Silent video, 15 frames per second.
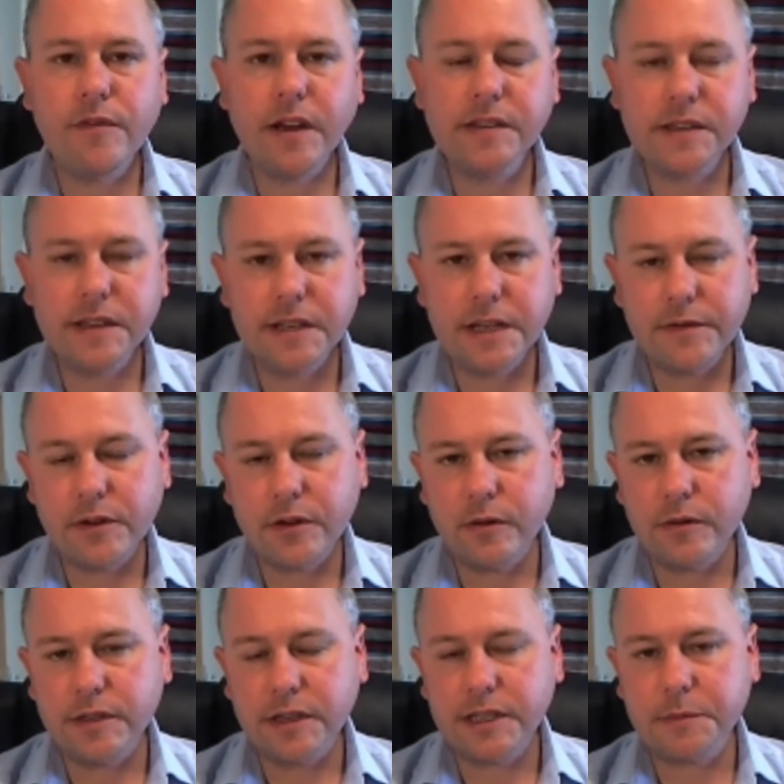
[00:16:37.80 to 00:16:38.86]
facing
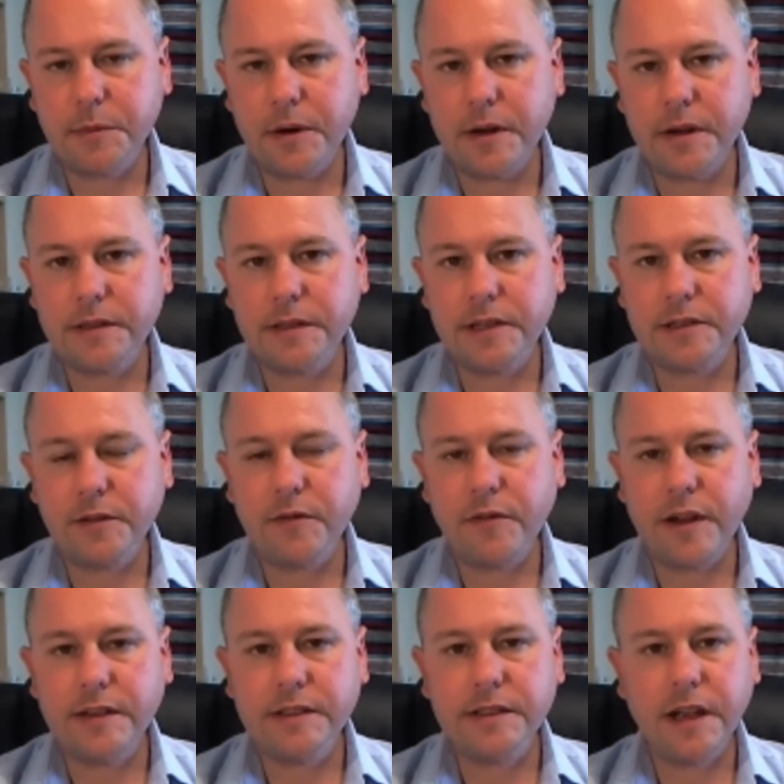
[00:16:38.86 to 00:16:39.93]
difficult experiences, or
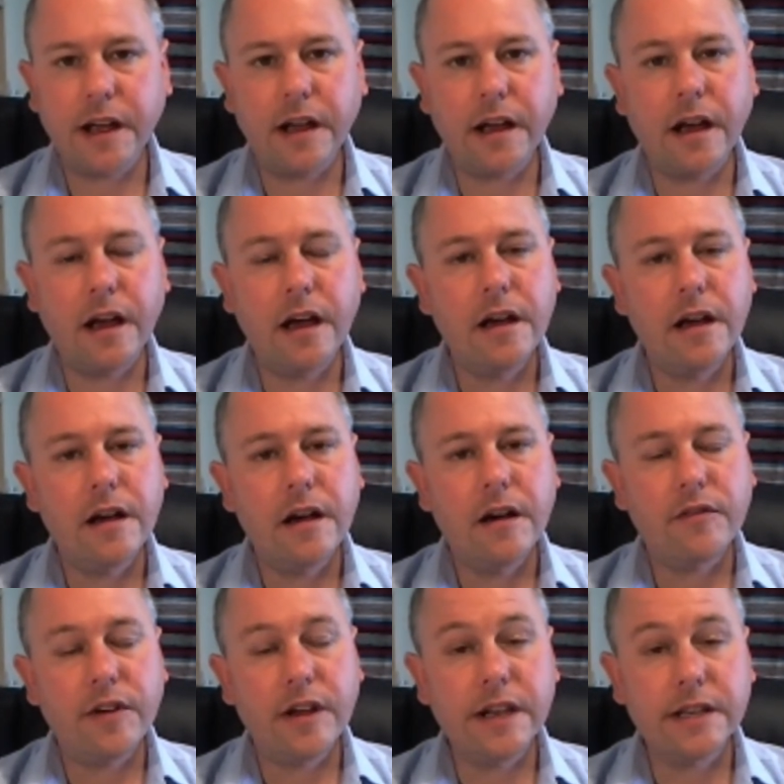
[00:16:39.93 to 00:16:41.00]
facing
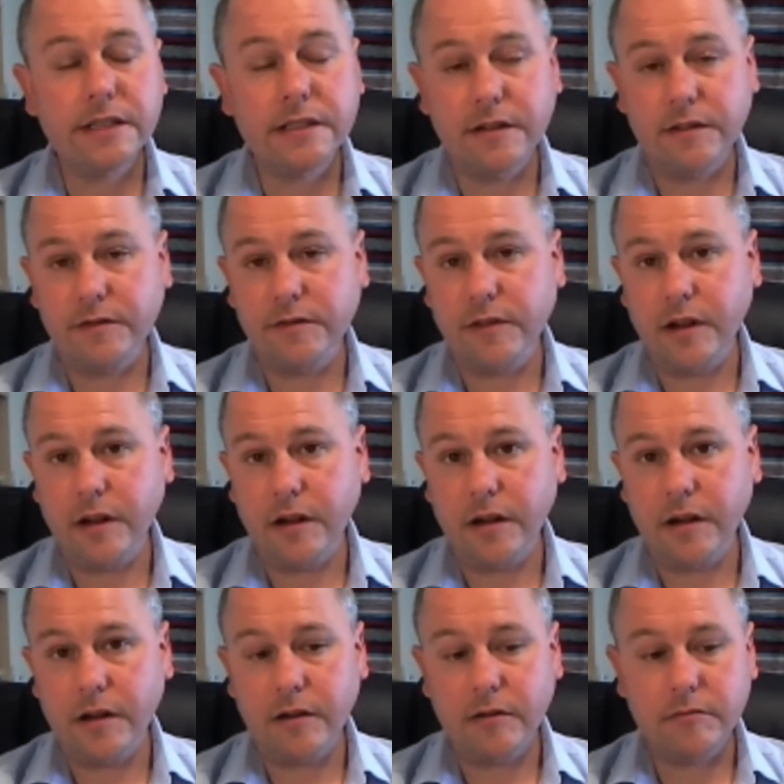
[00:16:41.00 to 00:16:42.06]
feelings of
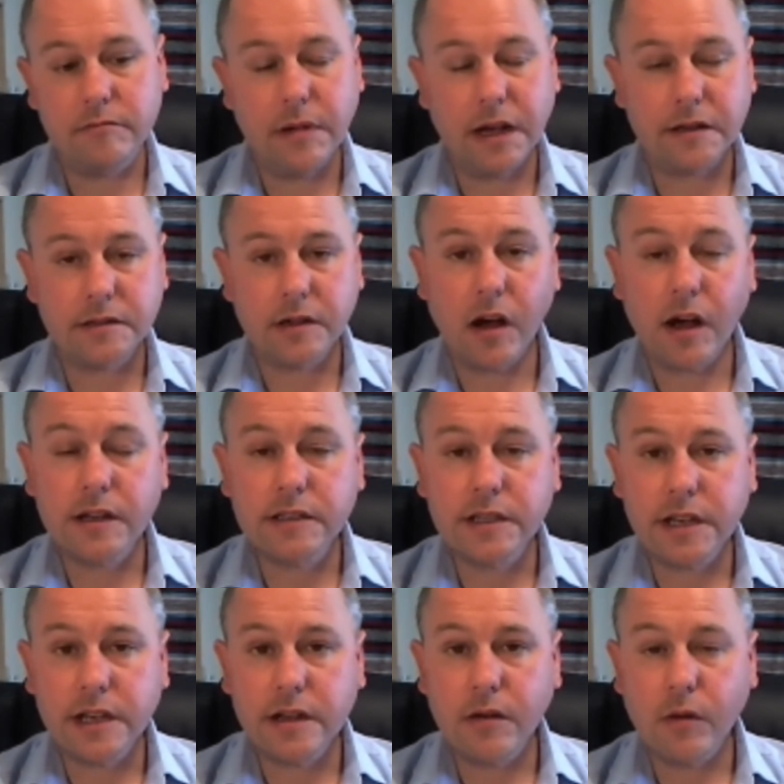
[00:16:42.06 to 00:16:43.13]

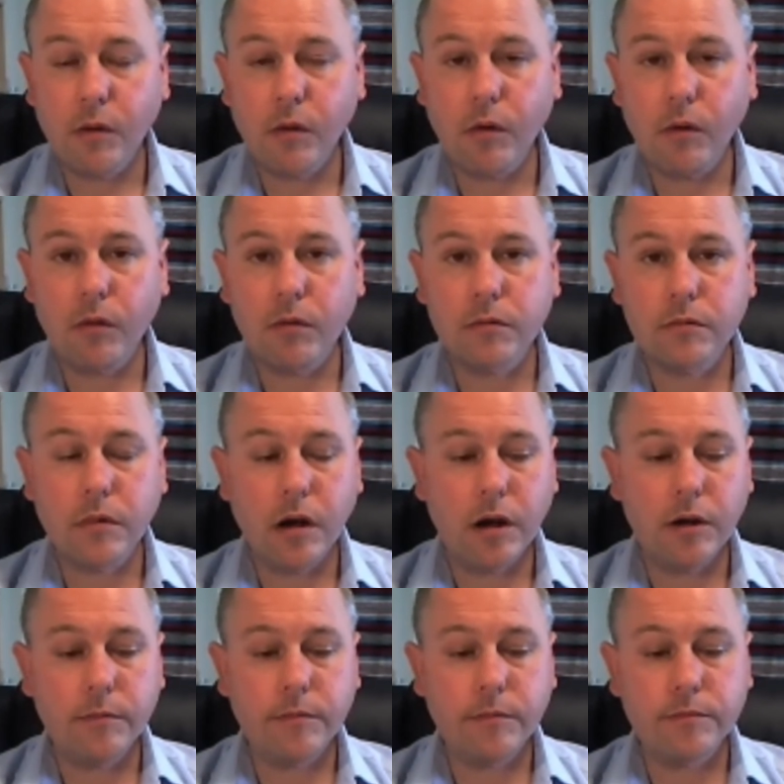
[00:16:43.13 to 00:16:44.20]
anxiety or
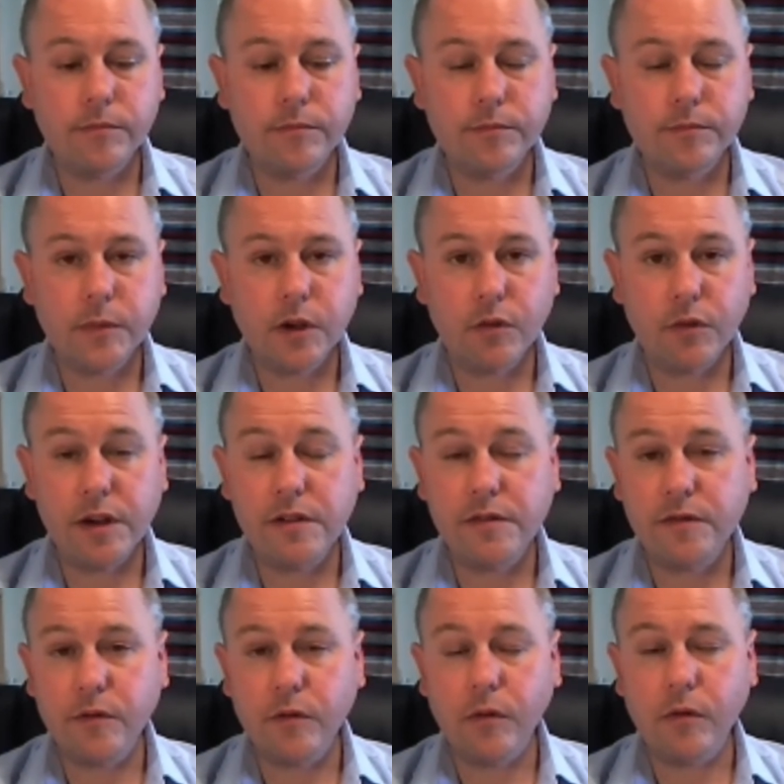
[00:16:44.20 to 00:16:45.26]

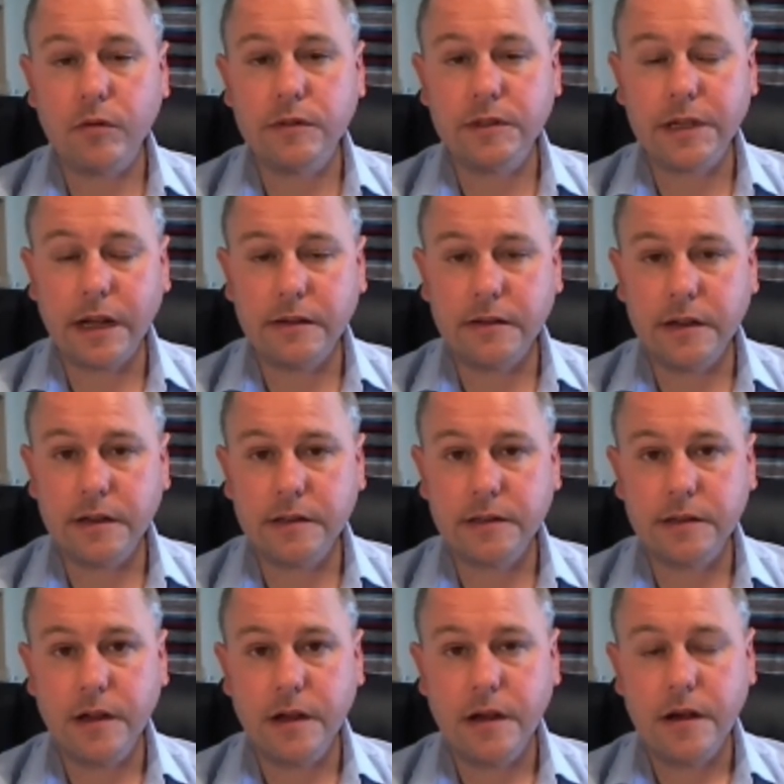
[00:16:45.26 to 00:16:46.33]
grief or
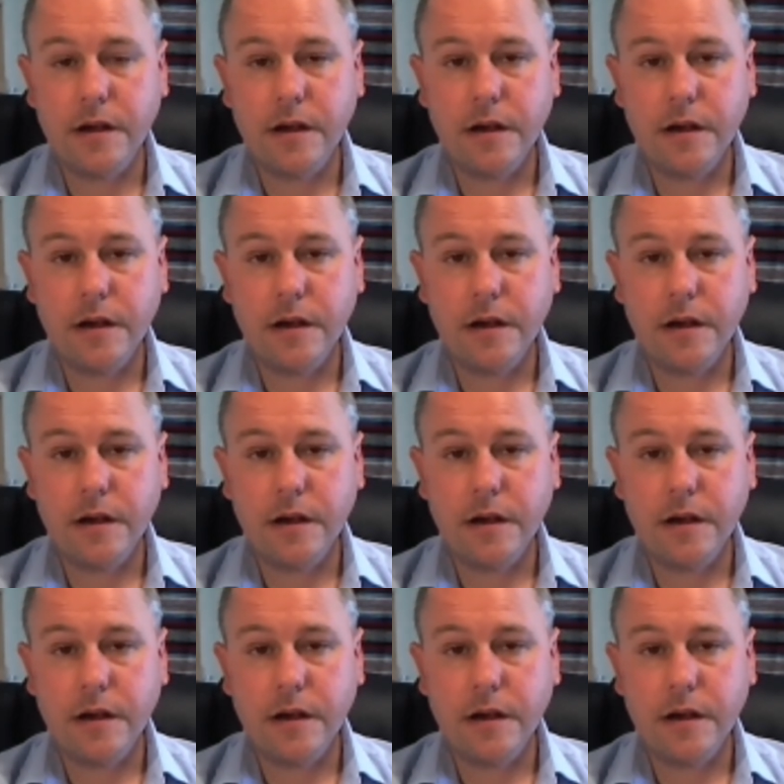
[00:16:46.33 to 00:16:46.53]
sadness,